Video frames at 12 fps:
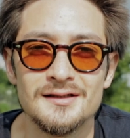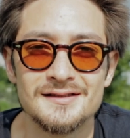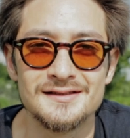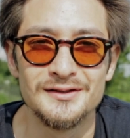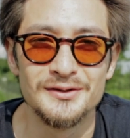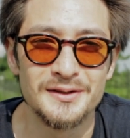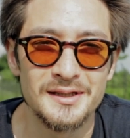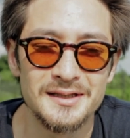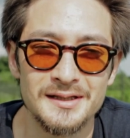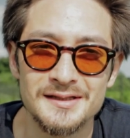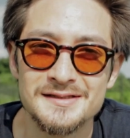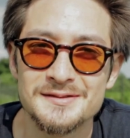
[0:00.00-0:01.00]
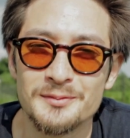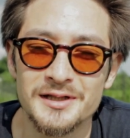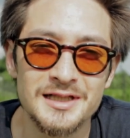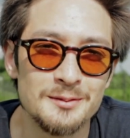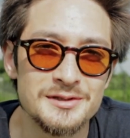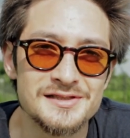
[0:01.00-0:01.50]
So hey guys, my
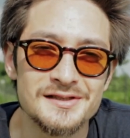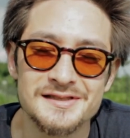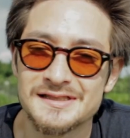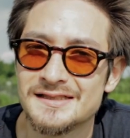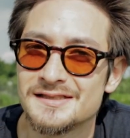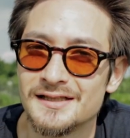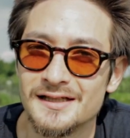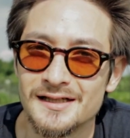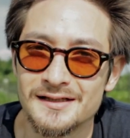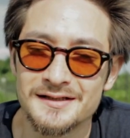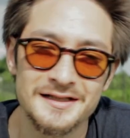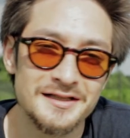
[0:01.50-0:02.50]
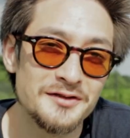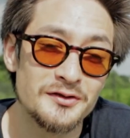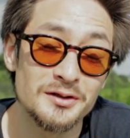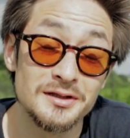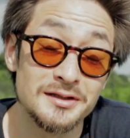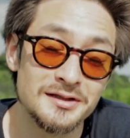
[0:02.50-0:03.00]
name is Ulysses and thank you for
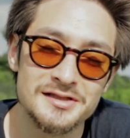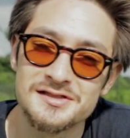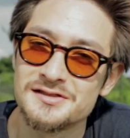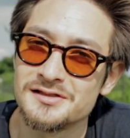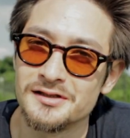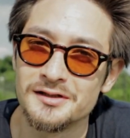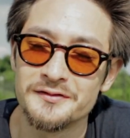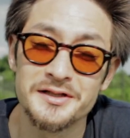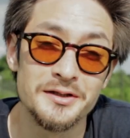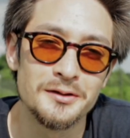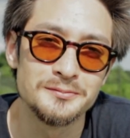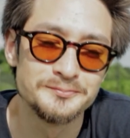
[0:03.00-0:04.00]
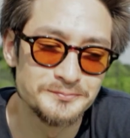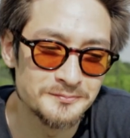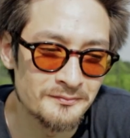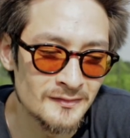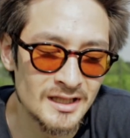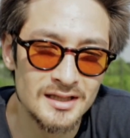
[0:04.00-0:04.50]
clicking this video.
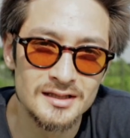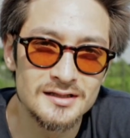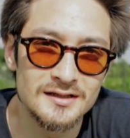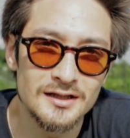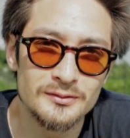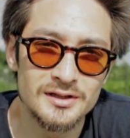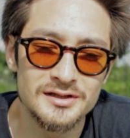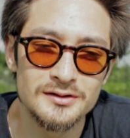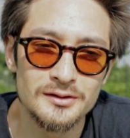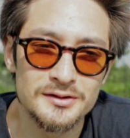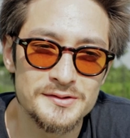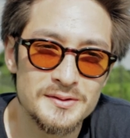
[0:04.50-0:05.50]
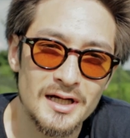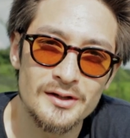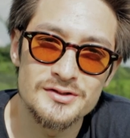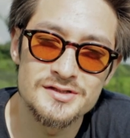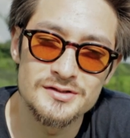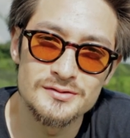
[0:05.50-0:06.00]
Today I wanted to go through how to
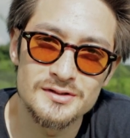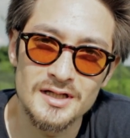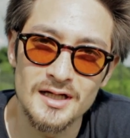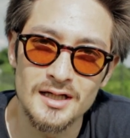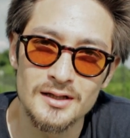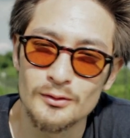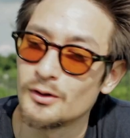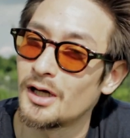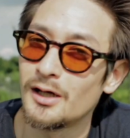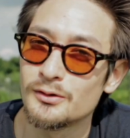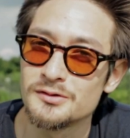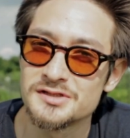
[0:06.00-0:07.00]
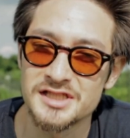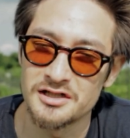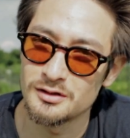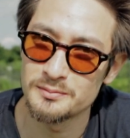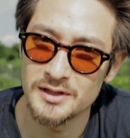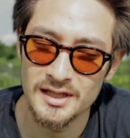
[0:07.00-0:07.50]
shoot how to set
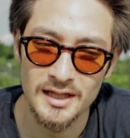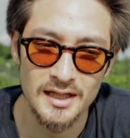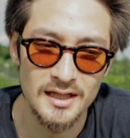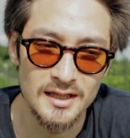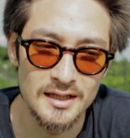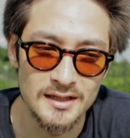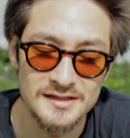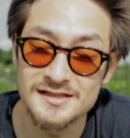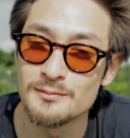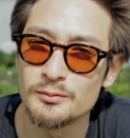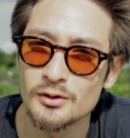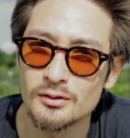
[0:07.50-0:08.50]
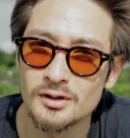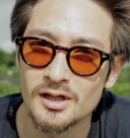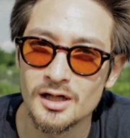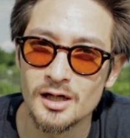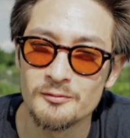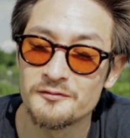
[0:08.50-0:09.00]
up a simple
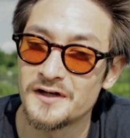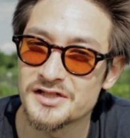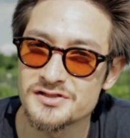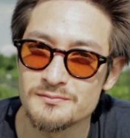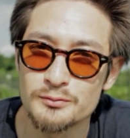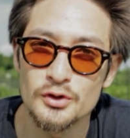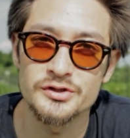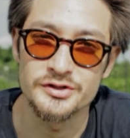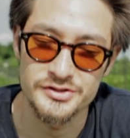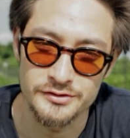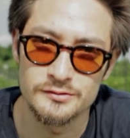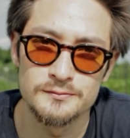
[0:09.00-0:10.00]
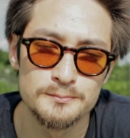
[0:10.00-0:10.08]
fashion portrait shoot.